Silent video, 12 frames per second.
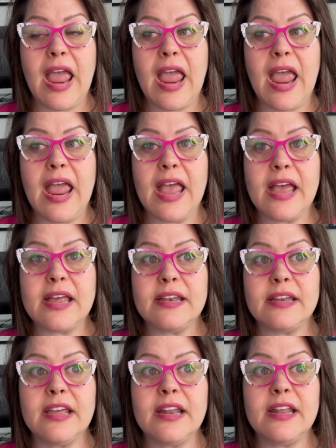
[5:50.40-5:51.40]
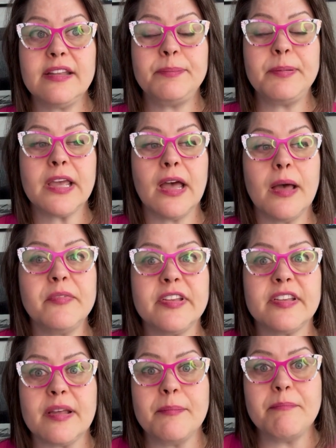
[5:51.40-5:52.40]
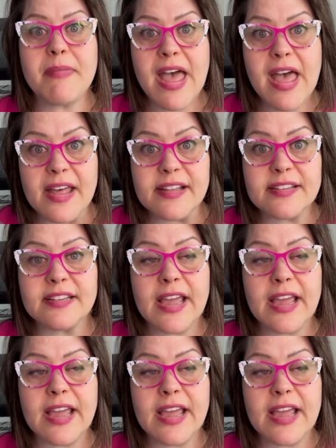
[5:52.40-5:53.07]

And it has become just a mess.